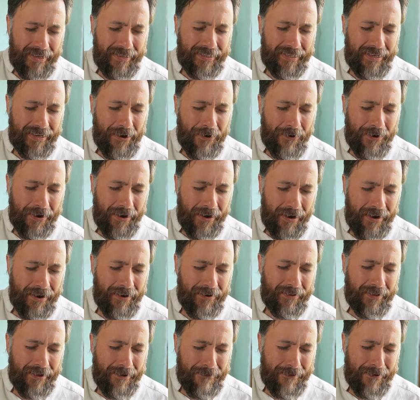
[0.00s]
It's in our
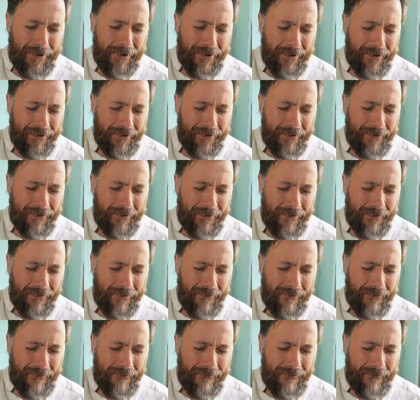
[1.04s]
heart, Abba.
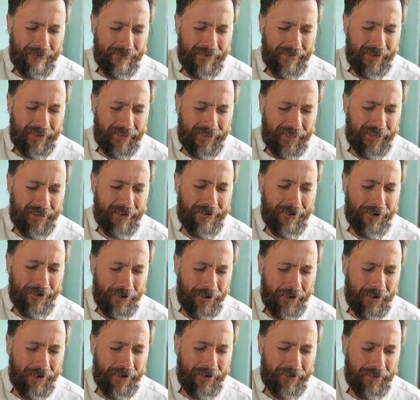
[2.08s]
It's in
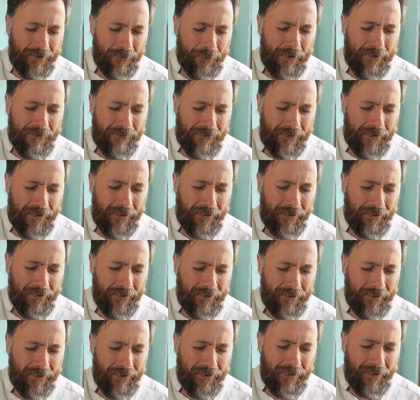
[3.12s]
our heart that we feel